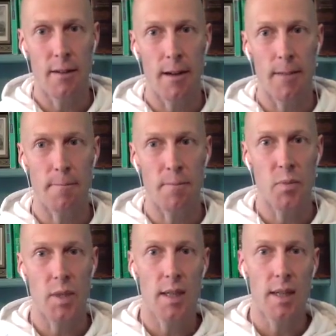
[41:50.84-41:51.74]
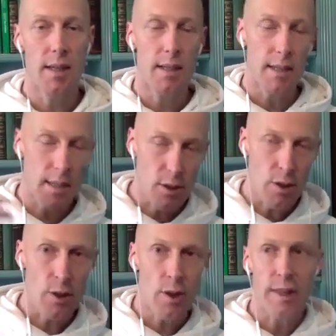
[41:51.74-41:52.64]
Right? In
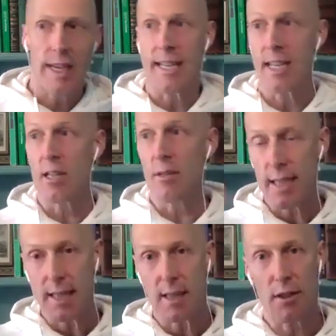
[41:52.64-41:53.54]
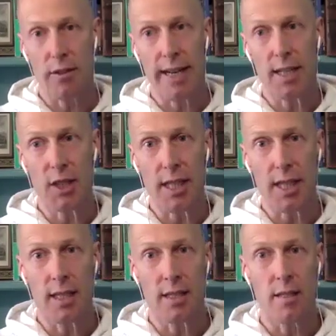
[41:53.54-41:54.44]
turn, that increases your energy,